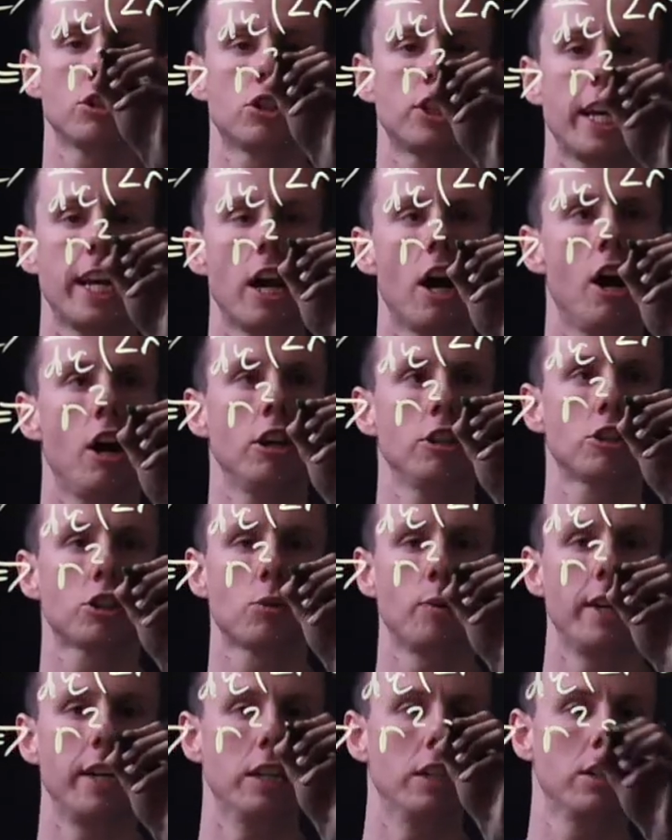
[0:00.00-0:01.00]
say r
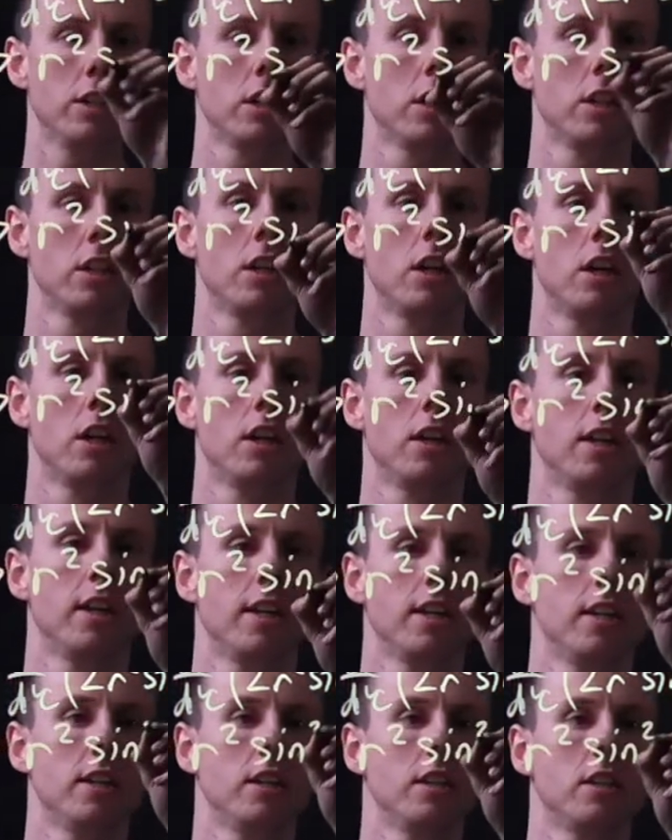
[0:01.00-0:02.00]
squared
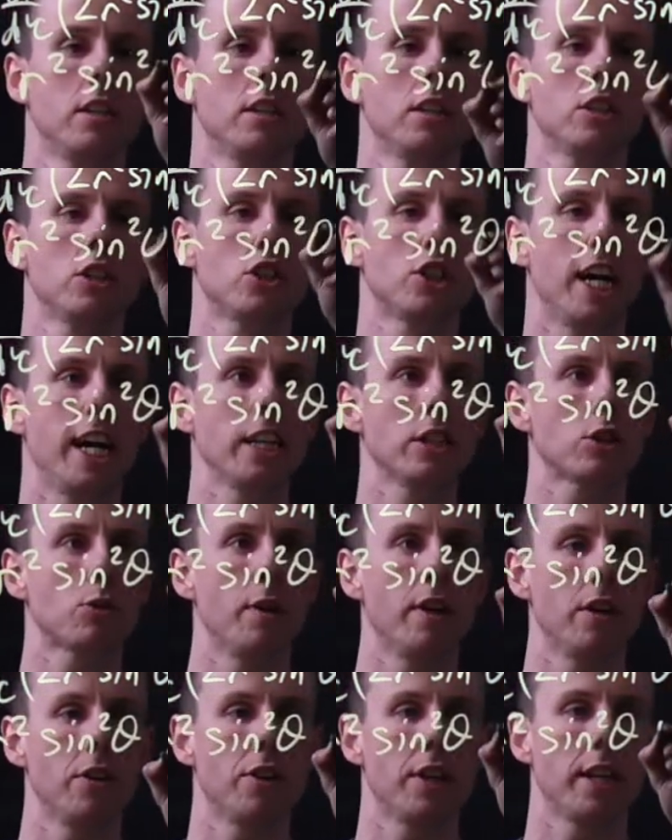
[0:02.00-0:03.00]
sine
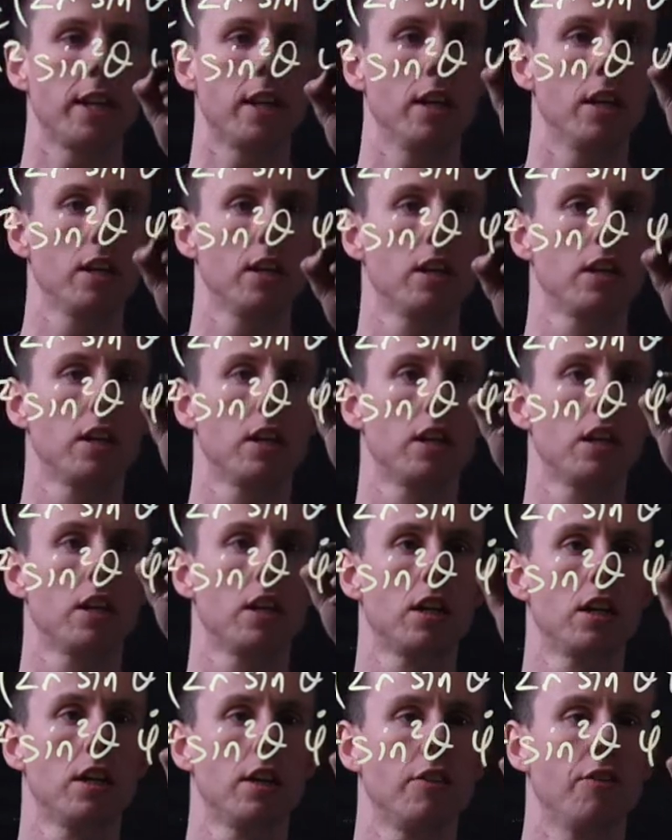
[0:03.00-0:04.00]
squared theta
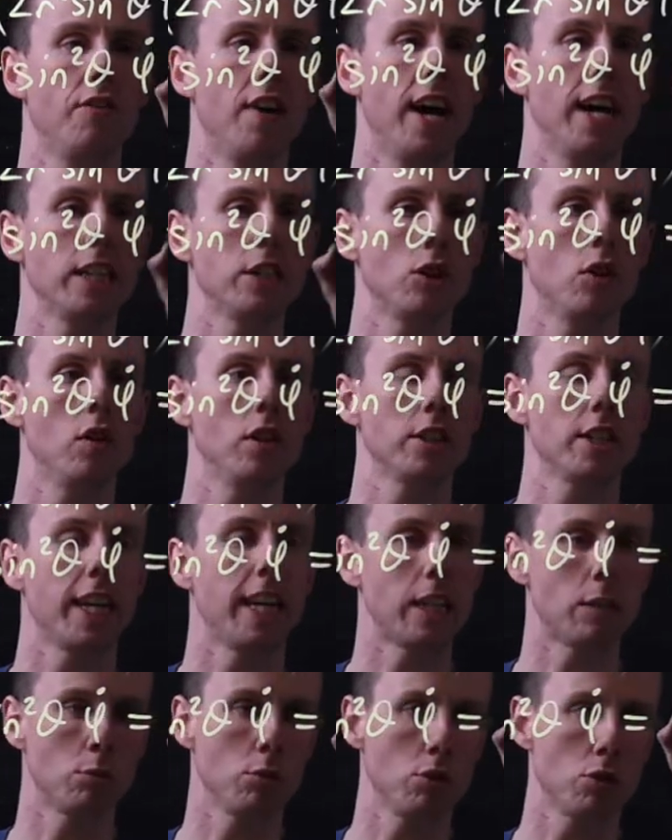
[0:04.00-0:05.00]
phi dot
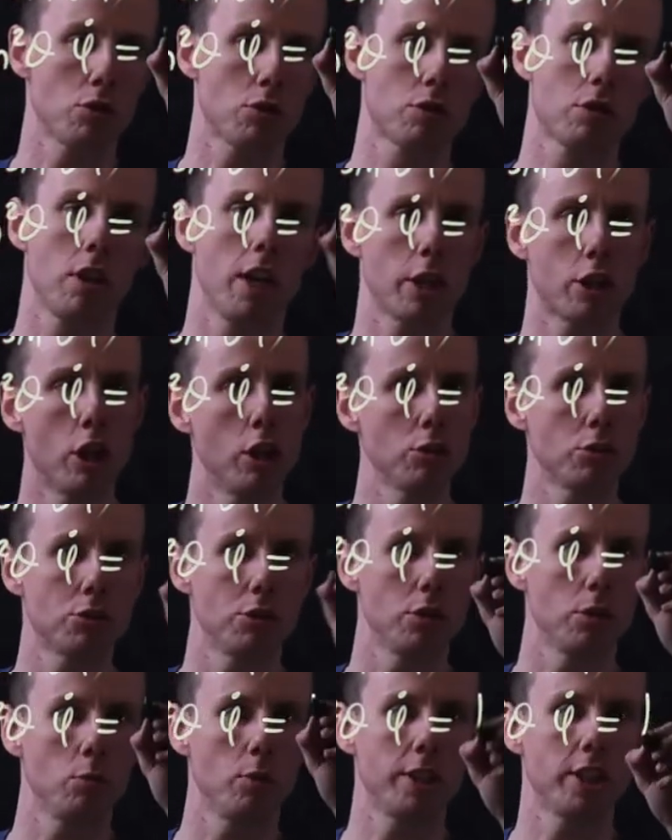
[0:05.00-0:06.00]
equals a
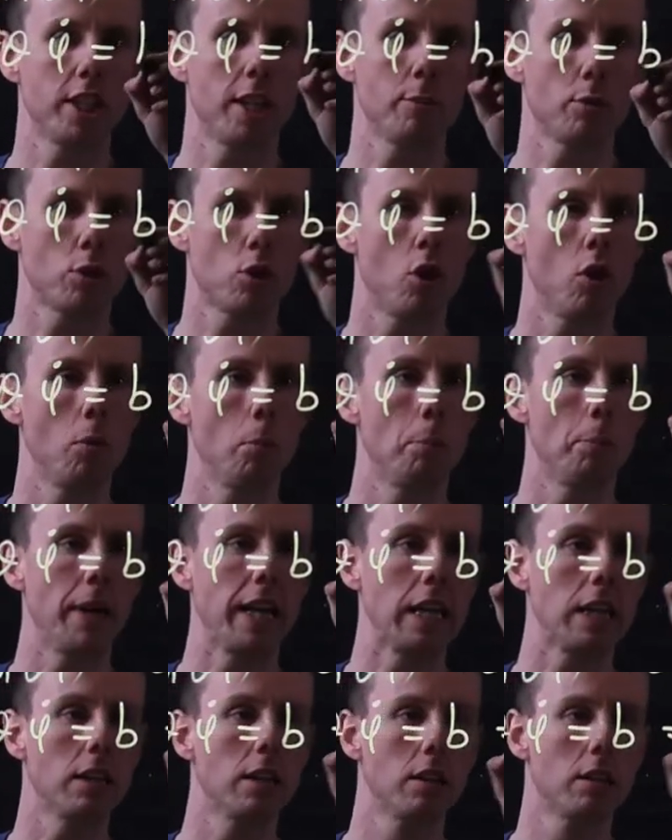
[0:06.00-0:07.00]
constant, which I will call b.